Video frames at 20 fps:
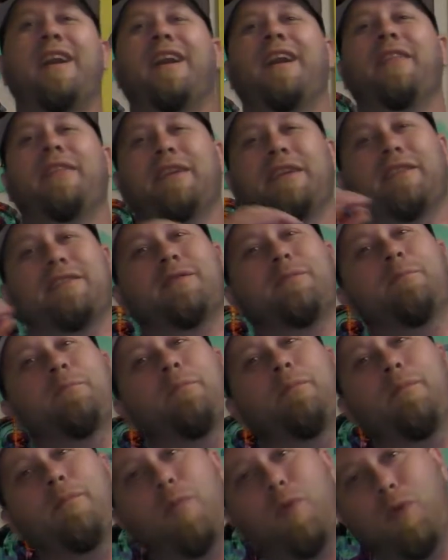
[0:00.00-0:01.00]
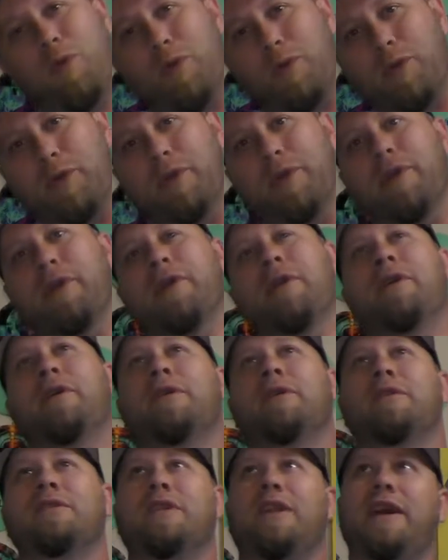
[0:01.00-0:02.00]
I think it's more
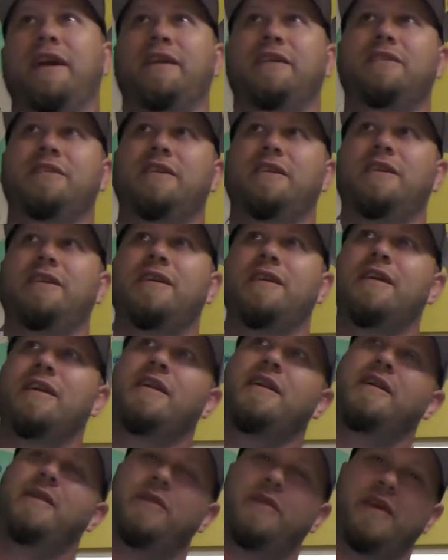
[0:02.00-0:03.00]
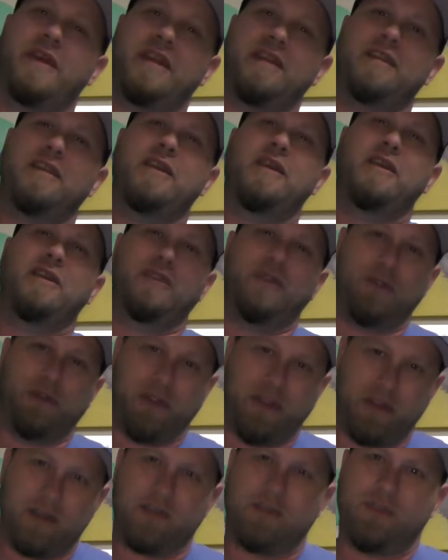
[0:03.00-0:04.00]
likely that you're
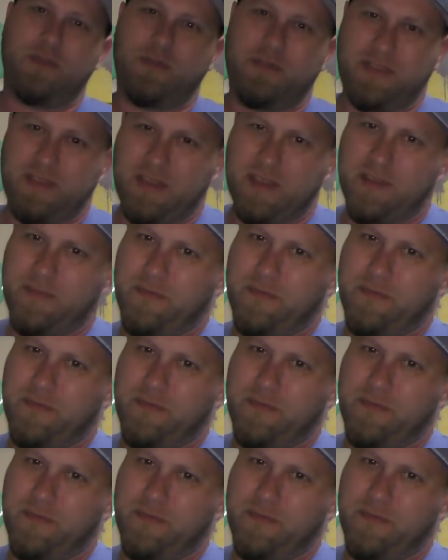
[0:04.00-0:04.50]
here to see the